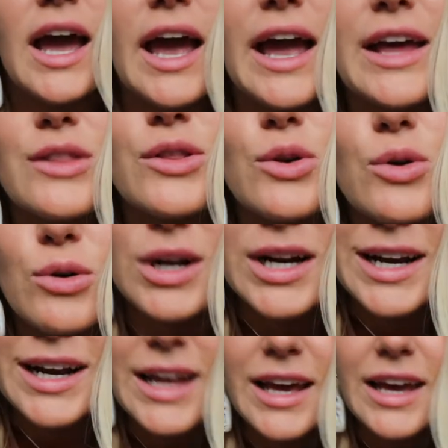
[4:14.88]
And
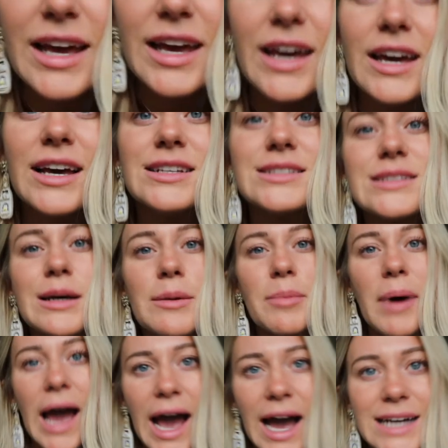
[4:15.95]
Lauren is
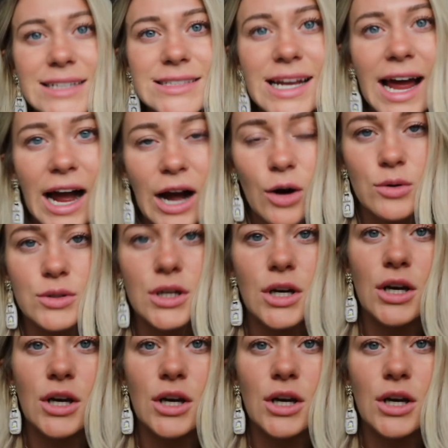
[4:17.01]
passed out.